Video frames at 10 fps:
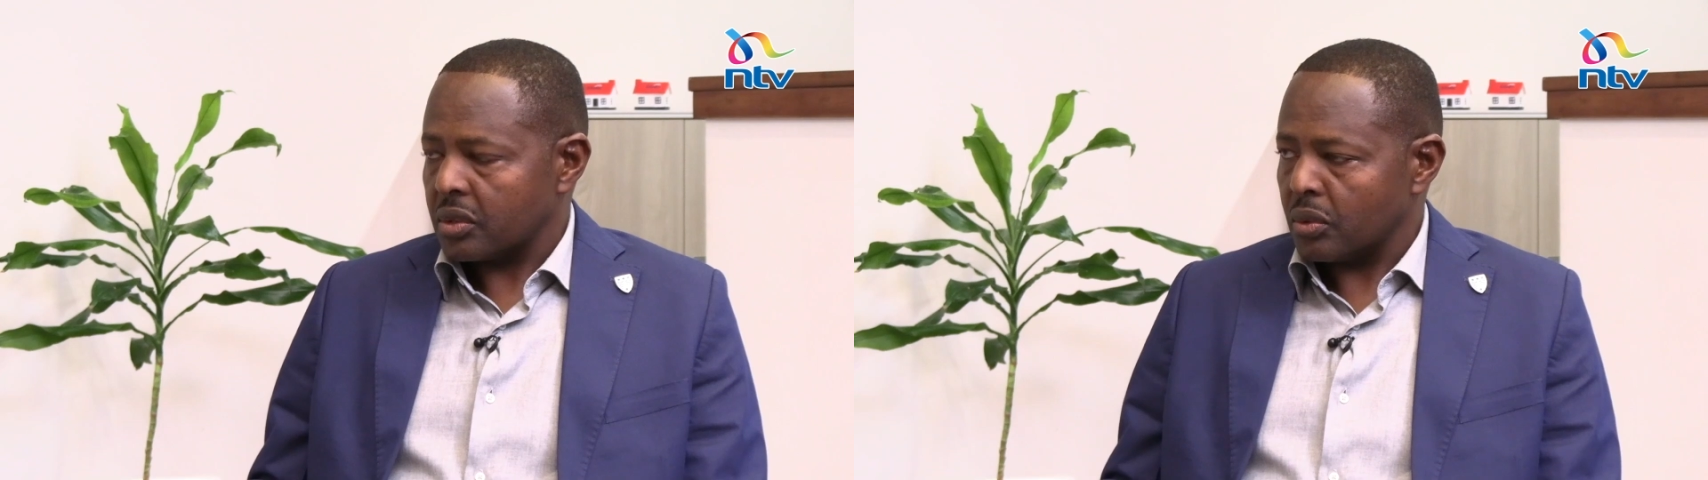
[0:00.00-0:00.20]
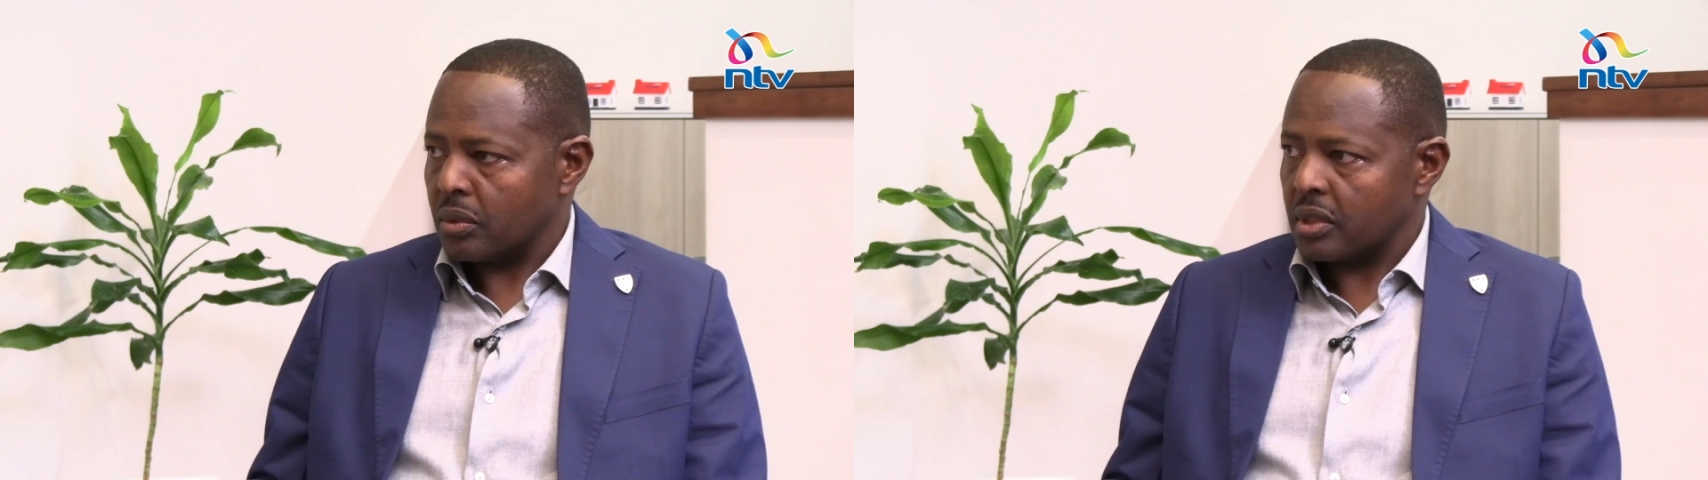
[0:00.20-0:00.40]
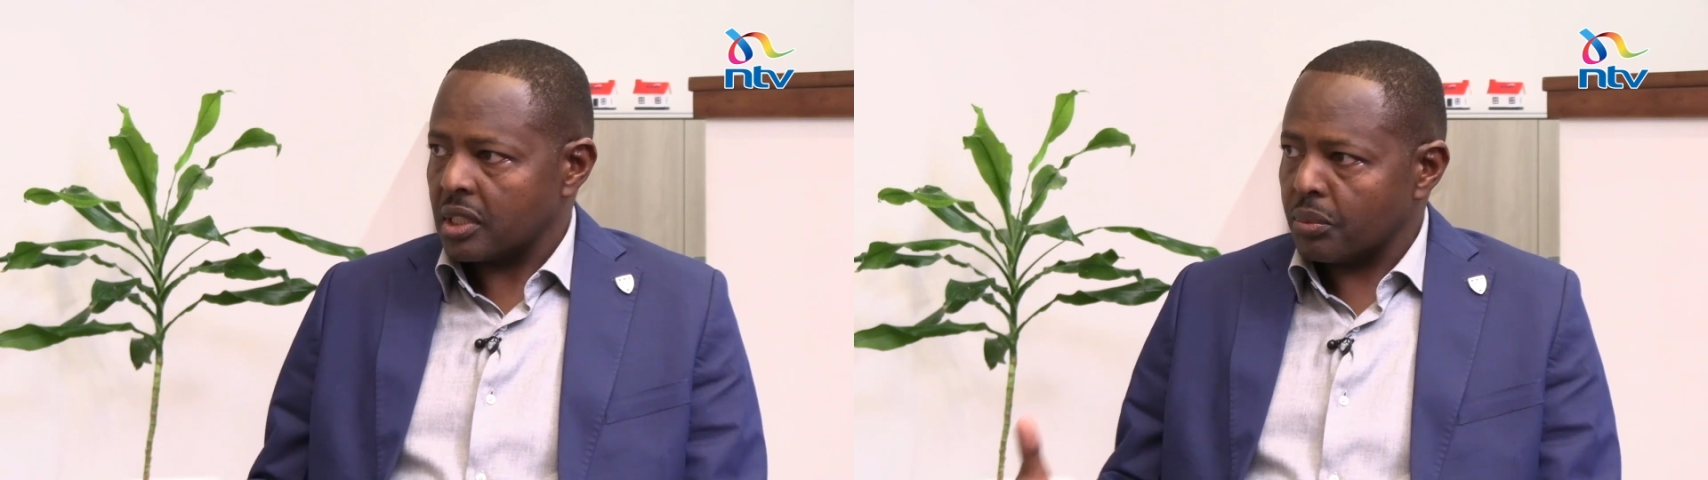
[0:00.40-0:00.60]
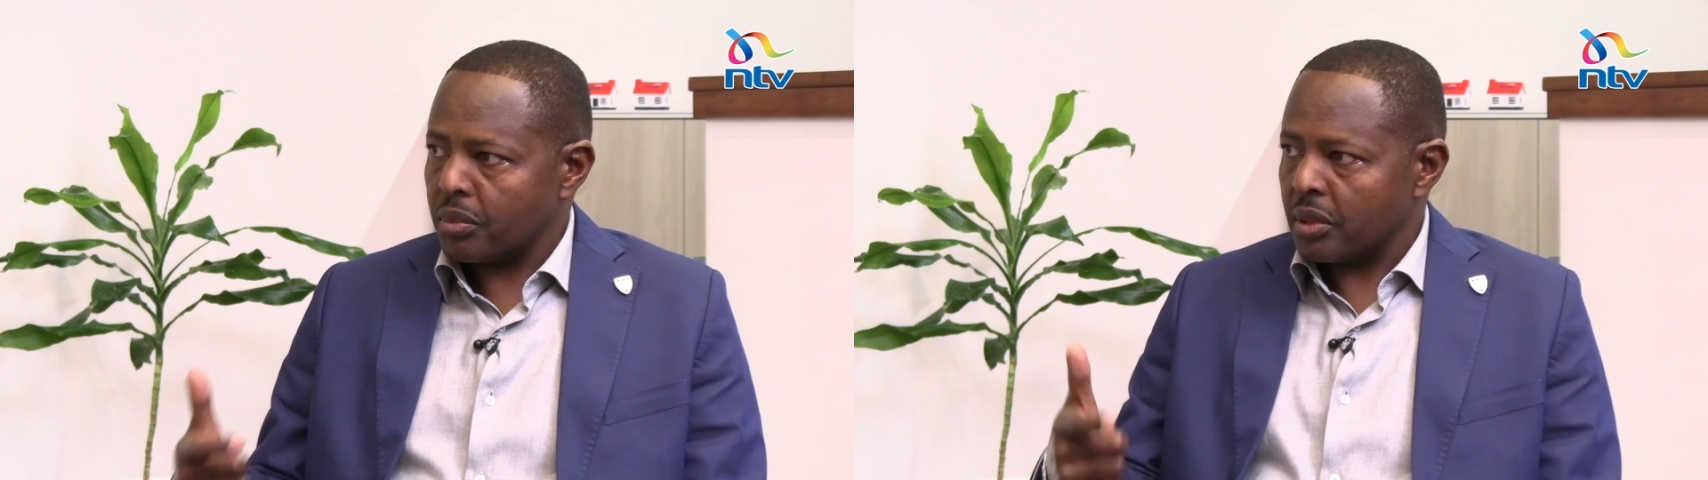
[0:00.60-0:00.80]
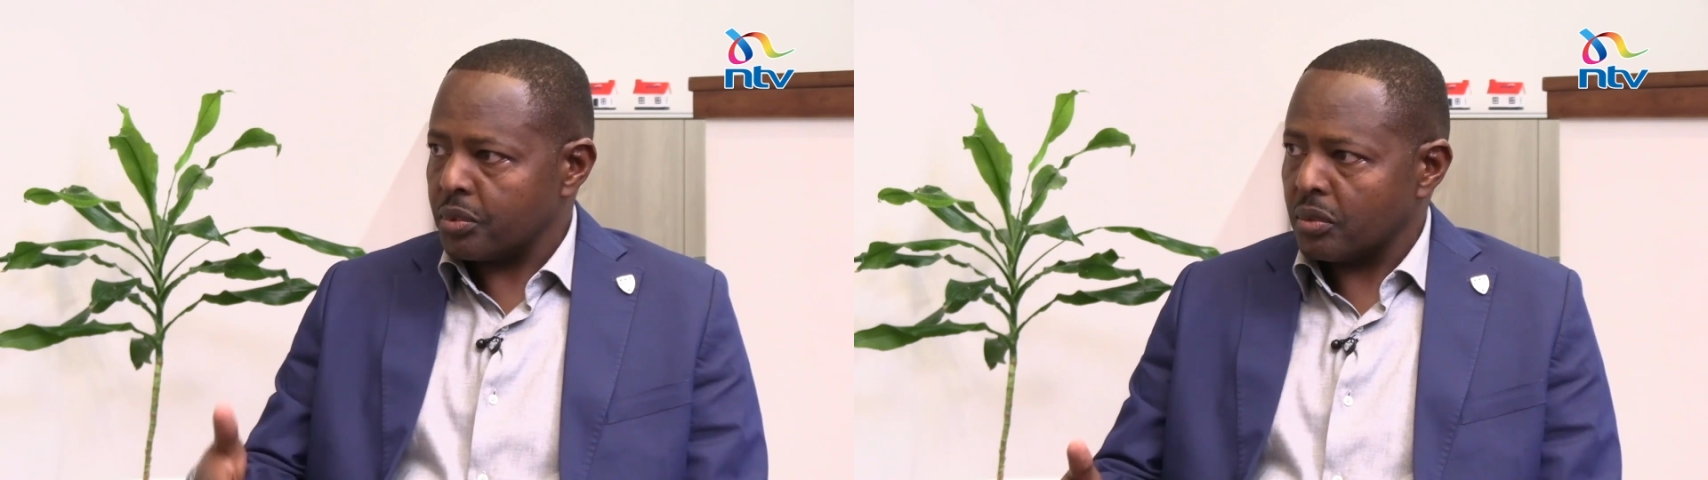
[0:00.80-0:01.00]
So we tap
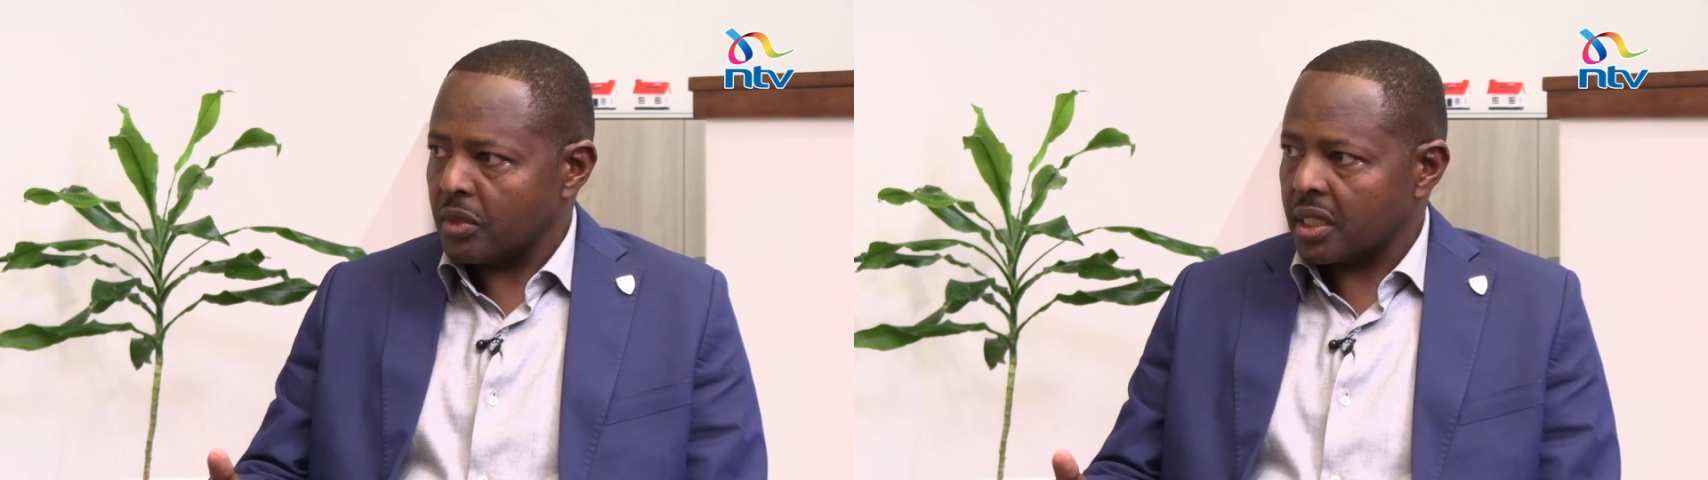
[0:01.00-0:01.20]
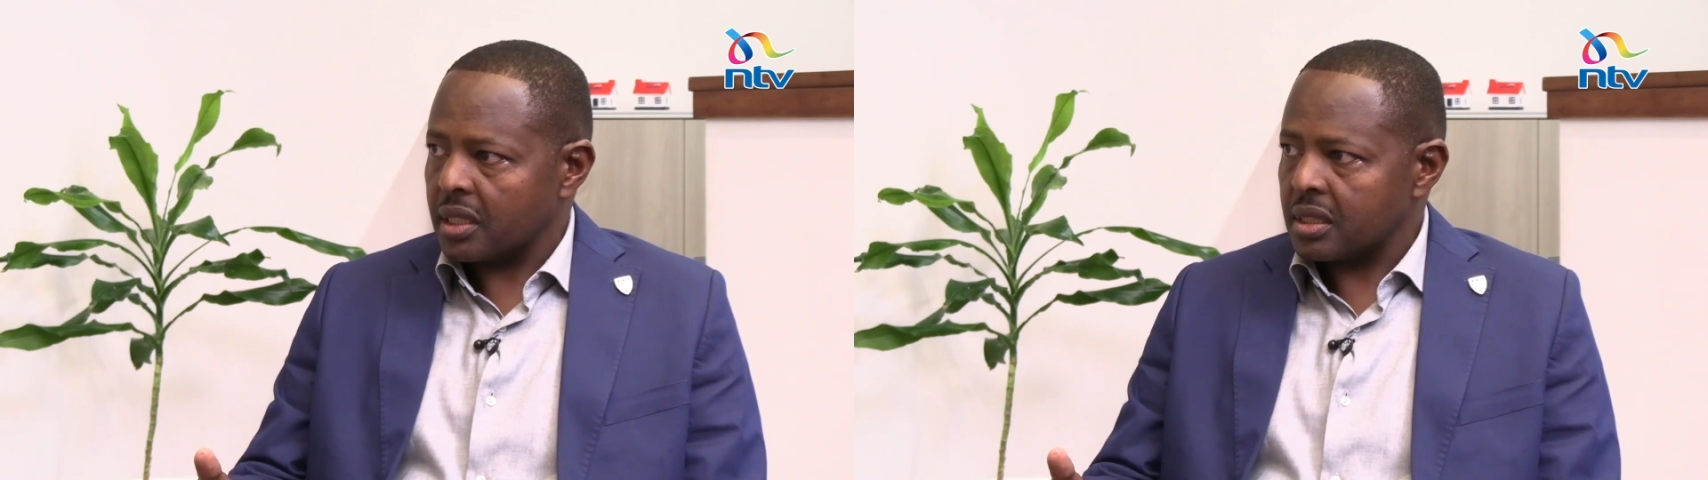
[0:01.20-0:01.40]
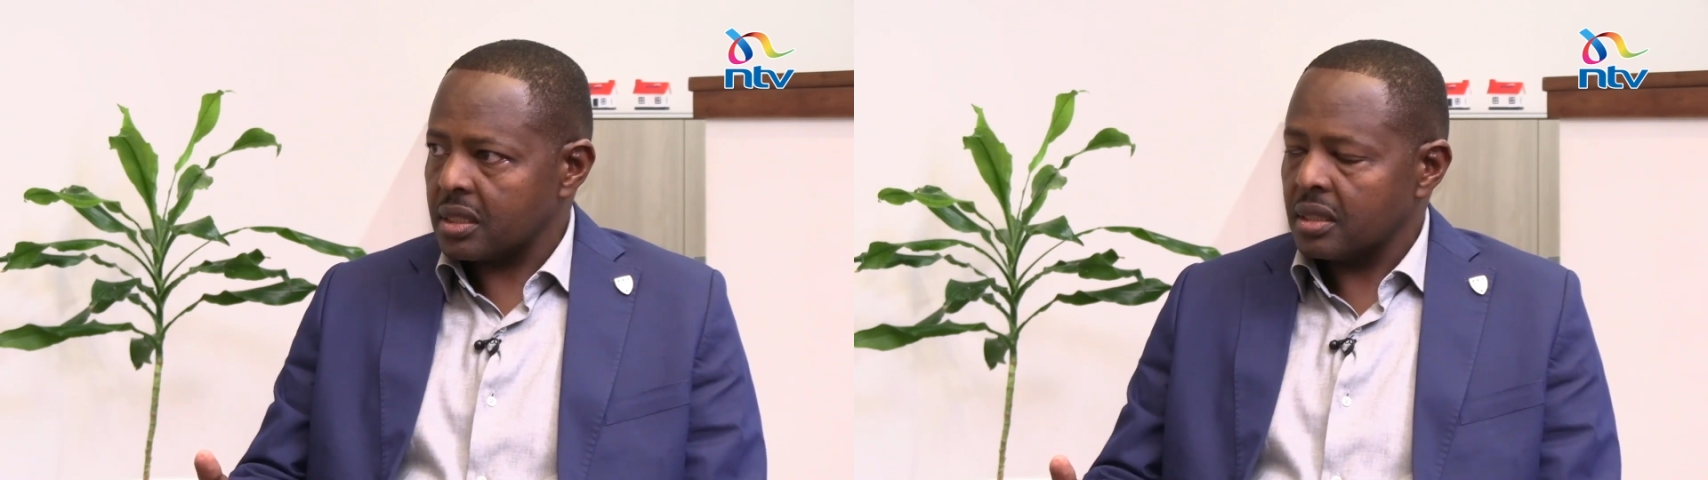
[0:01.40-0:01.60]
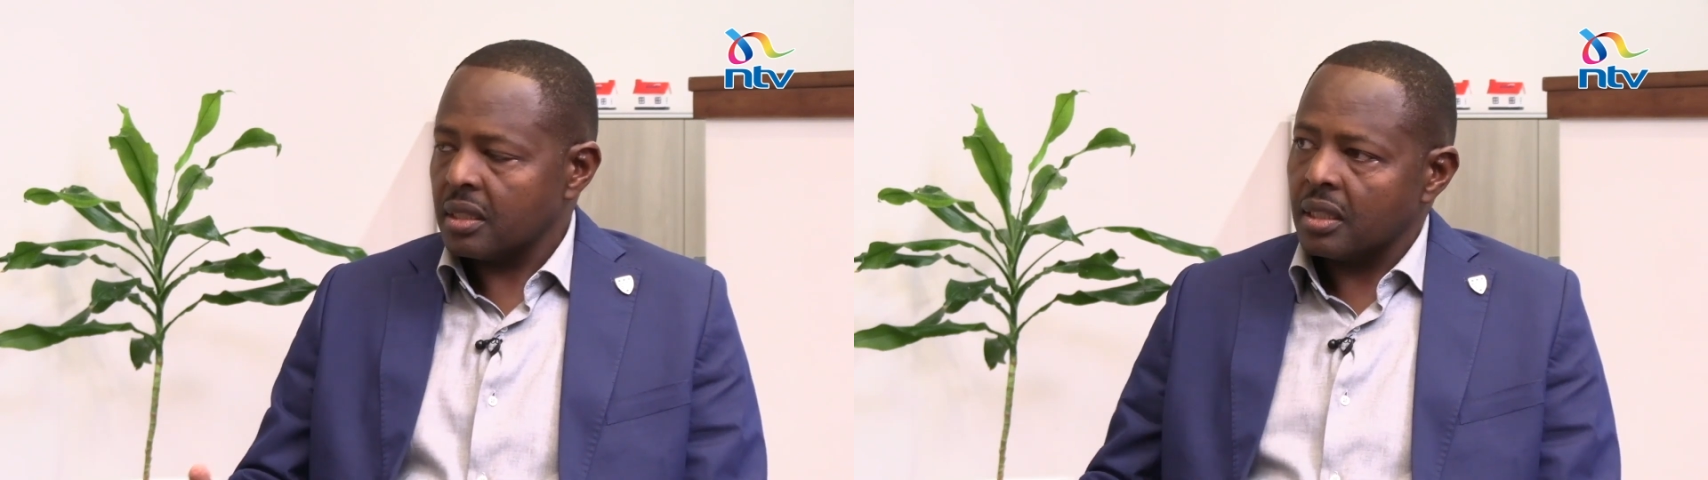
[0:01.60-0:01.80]
capital markets